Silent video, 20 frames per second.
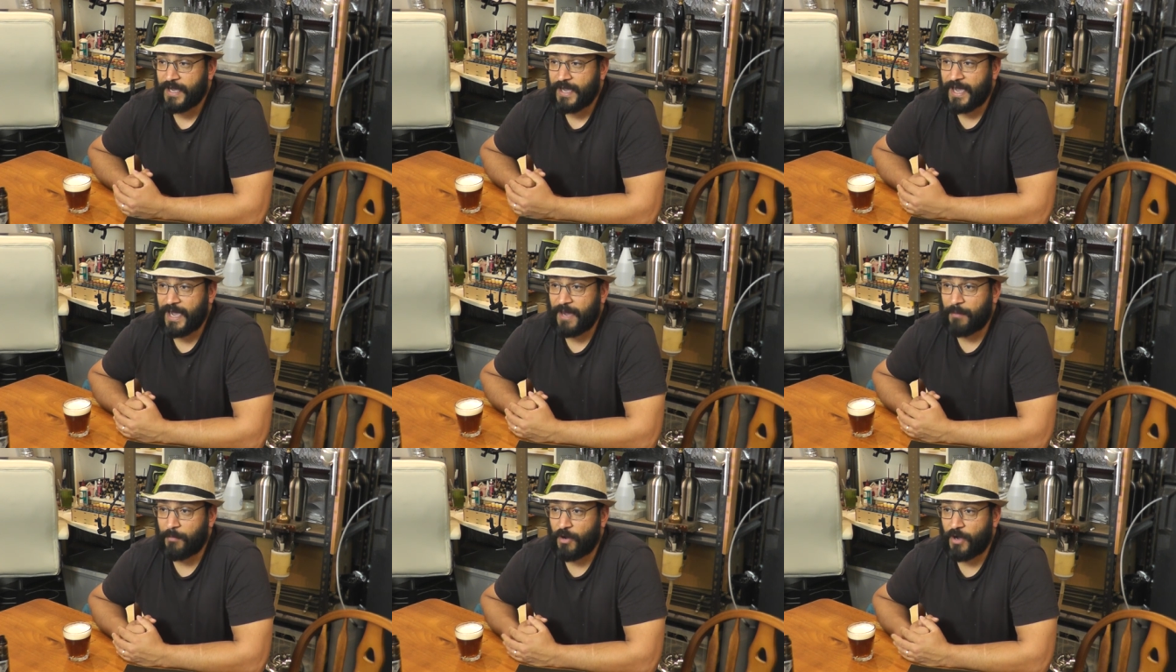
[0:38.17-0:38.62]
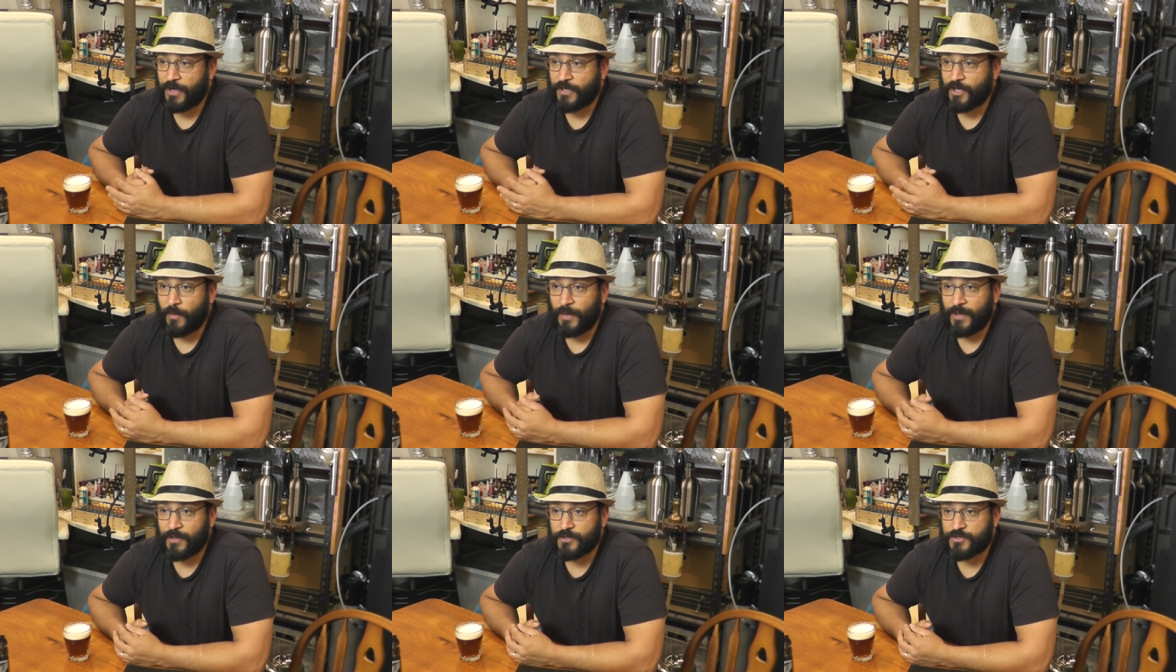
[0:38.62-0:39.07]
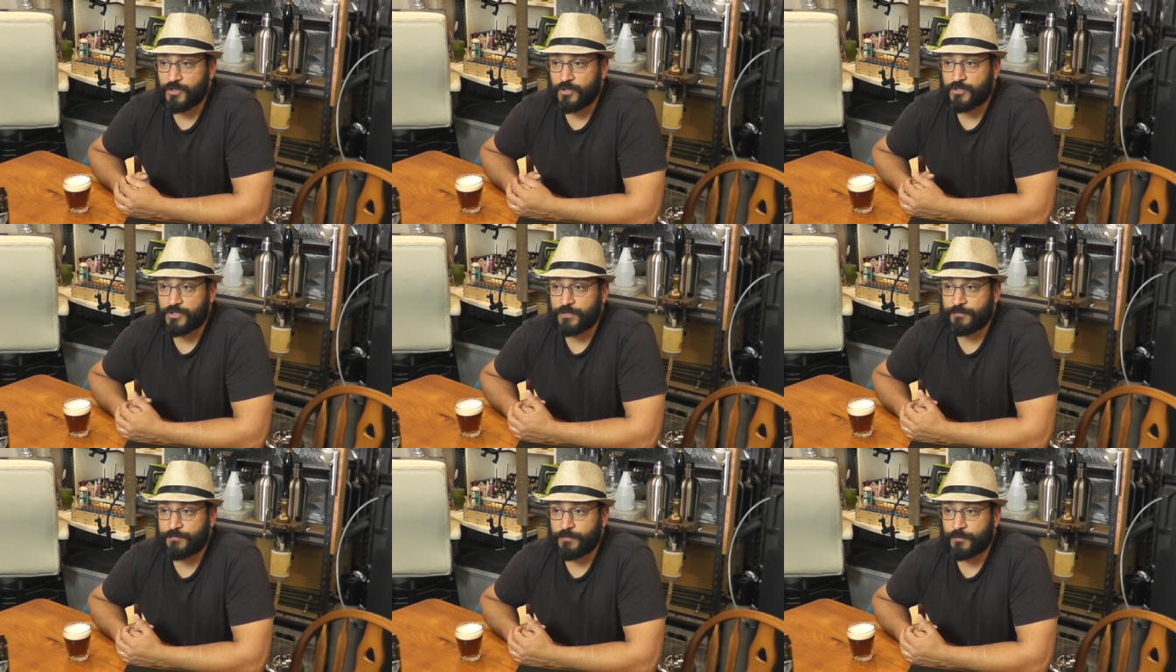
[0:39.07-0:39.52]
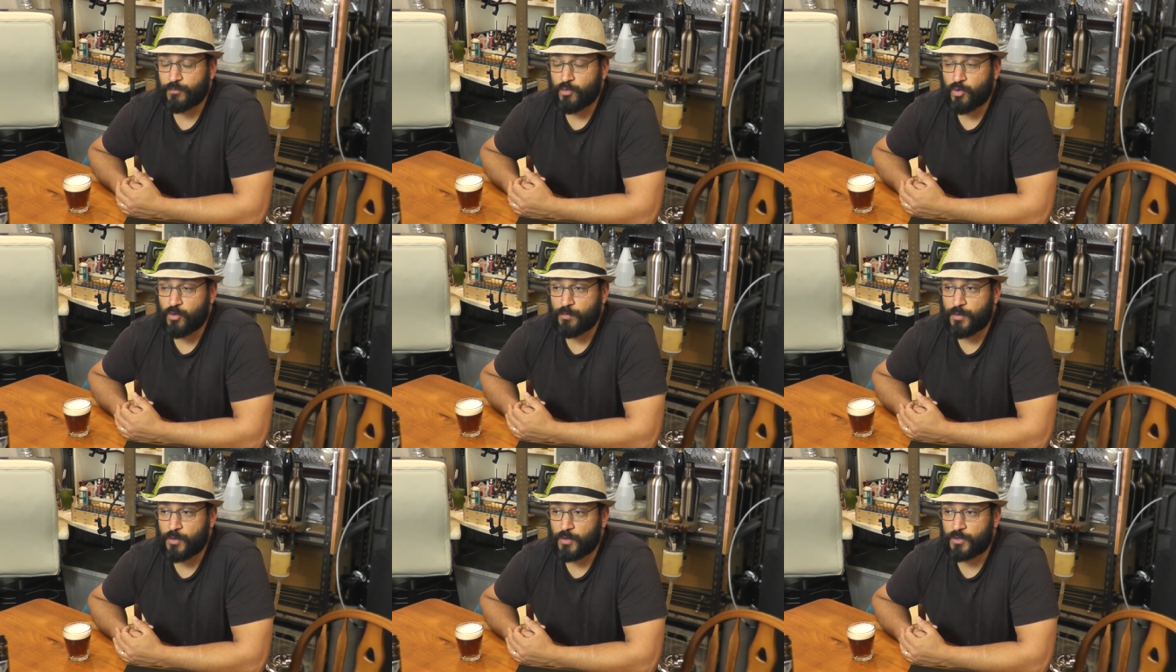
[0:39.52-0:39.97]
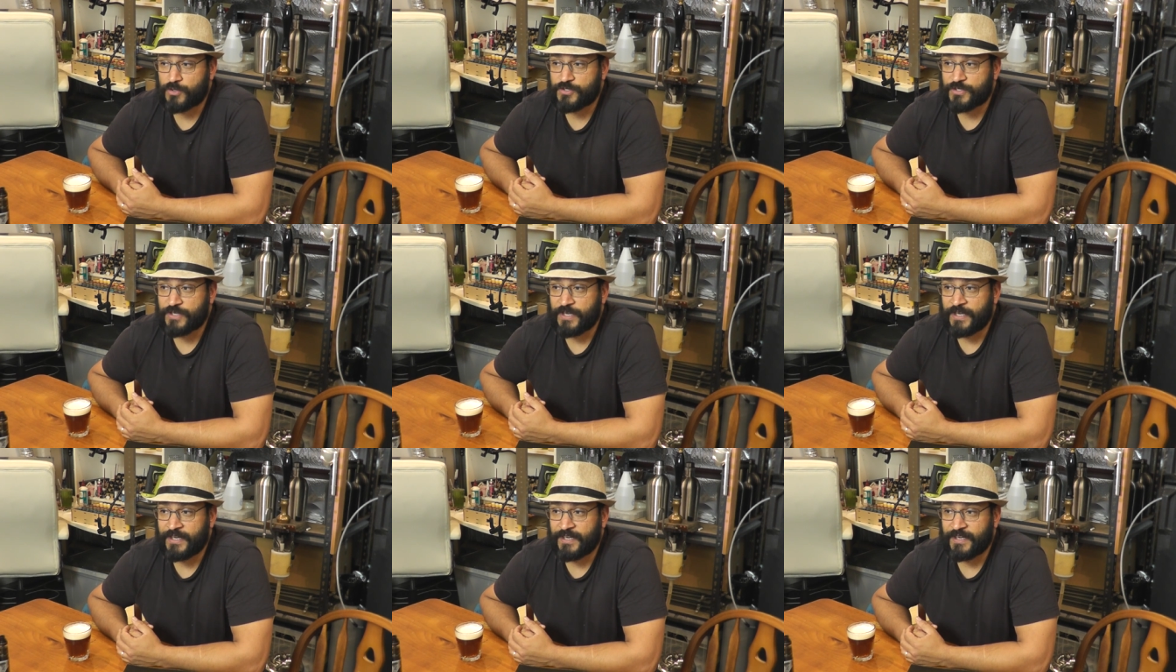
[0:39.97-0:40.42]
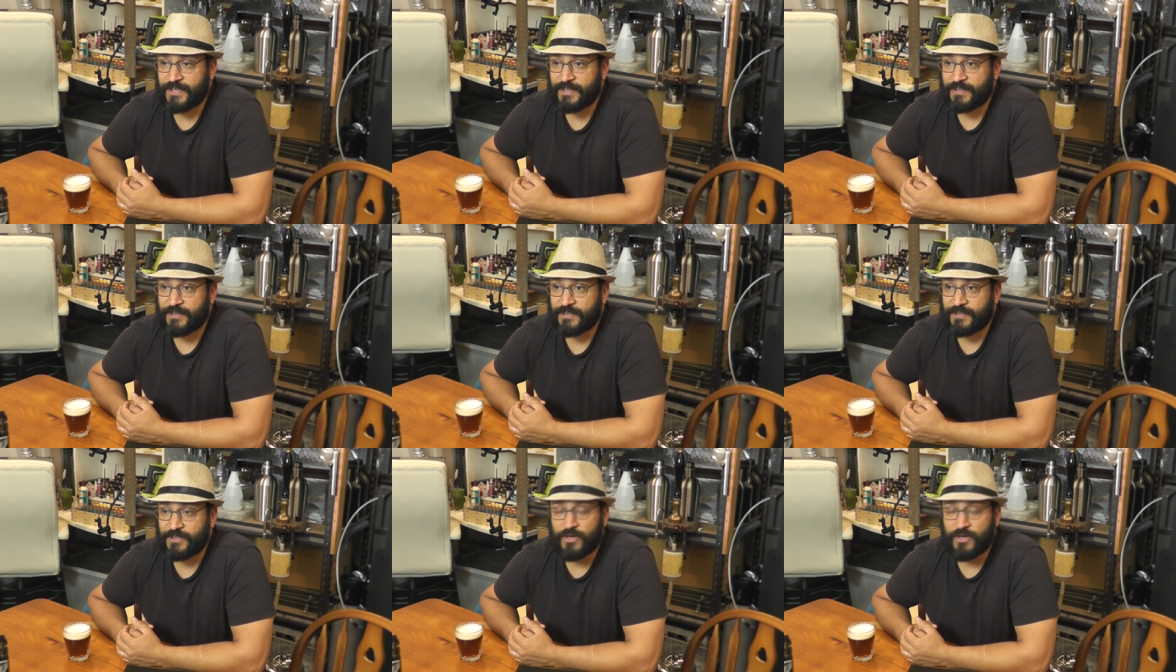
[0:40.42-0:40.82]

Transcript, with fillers: um, I go out searching for rule books, and uh,